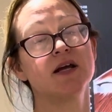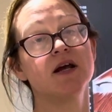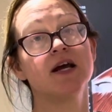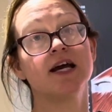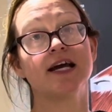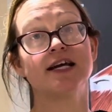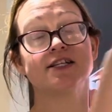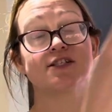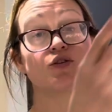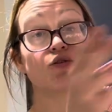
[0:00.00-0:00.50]

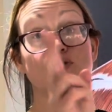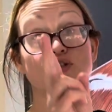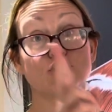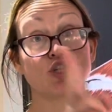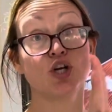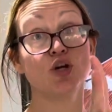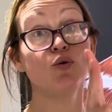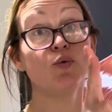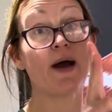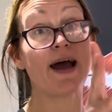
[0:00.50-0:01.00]
It's got
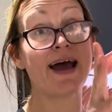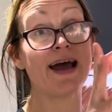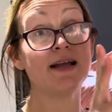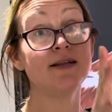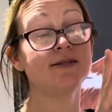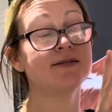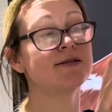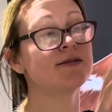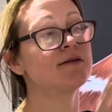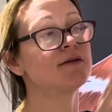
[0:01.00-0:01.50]
two
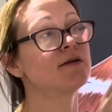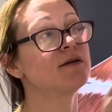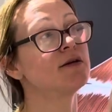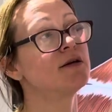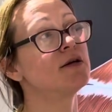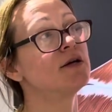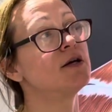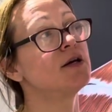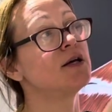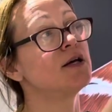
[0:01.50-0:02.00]
heads.
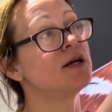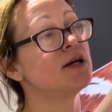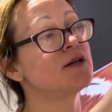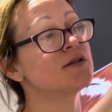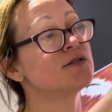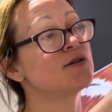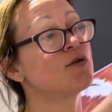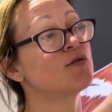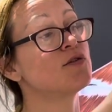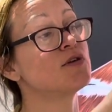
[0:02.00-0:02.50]
Yeah,
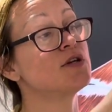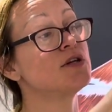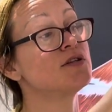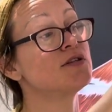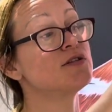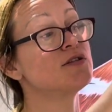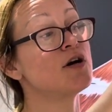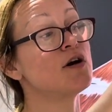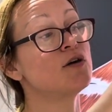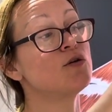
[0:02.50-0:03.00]
so the
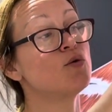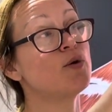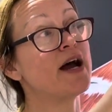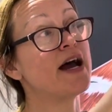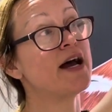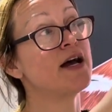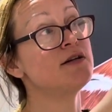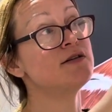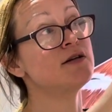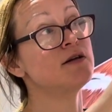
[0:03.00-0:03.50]
sternal
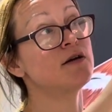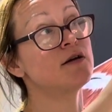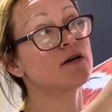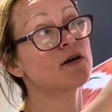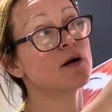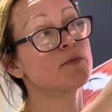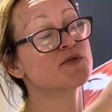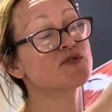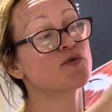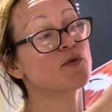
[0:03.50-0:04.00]
head
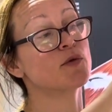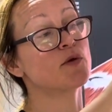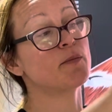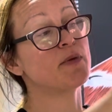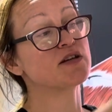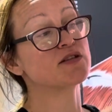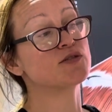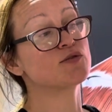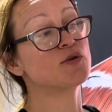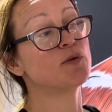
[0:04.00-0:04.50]
comes from the
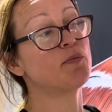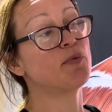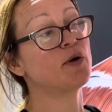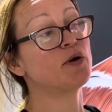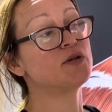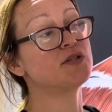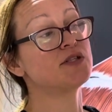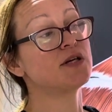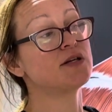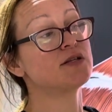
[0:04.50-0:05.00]
mastoid
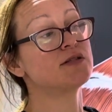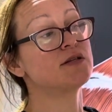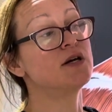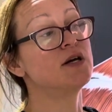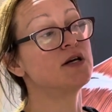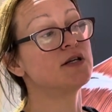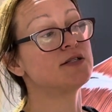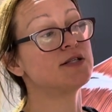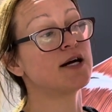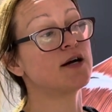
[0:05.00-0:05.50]
process
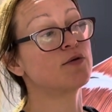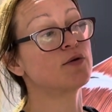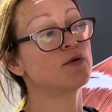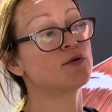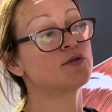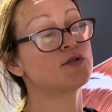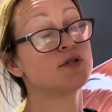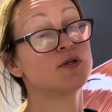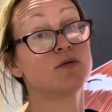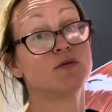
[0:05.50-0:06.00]
down
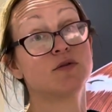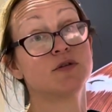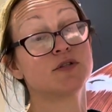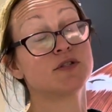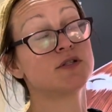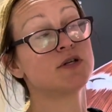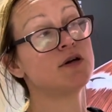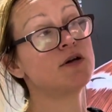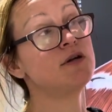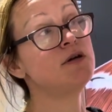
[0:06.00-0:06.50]
onto the
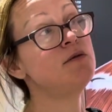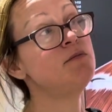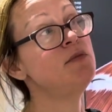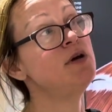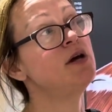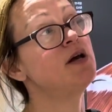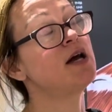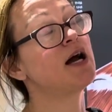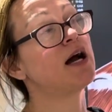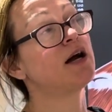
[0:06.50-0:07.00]
sternum,
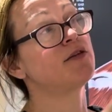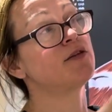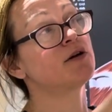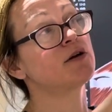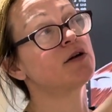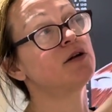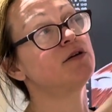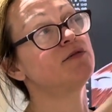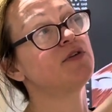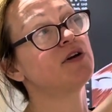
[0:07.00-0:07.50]
and the
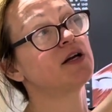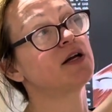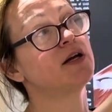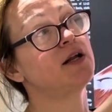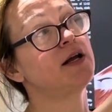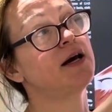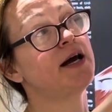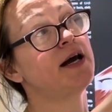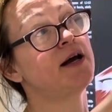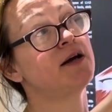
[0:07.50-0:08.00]
clavicular
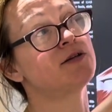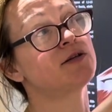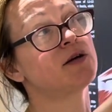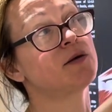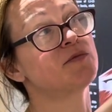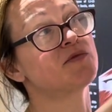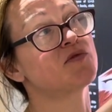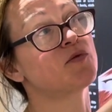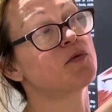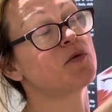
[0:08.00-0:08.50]
head
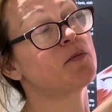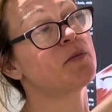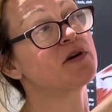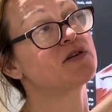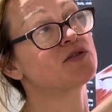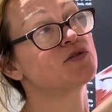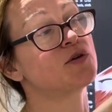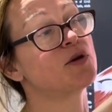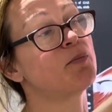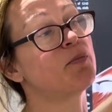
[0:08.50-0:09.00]
comes from the
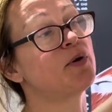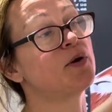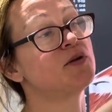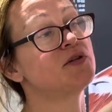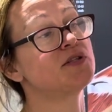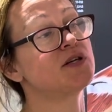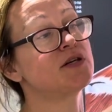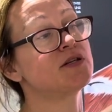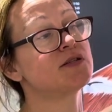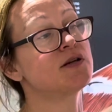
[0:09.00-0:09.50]
mastoid
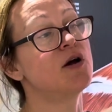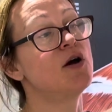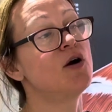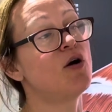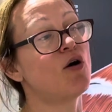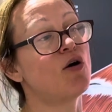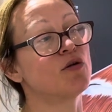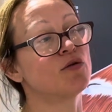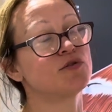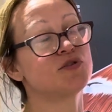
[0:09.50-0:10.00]
process
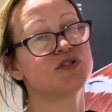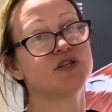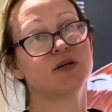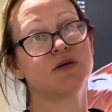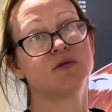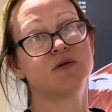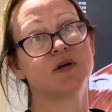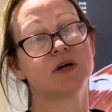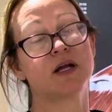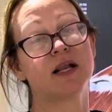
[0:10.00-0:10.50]
onto
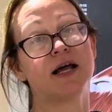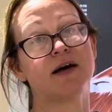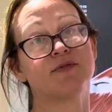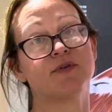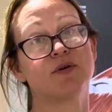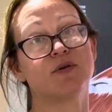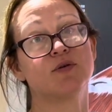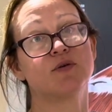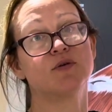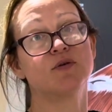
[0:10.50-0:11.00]
the
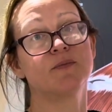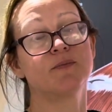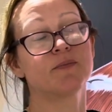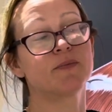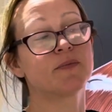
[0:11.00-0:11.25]
clavicle.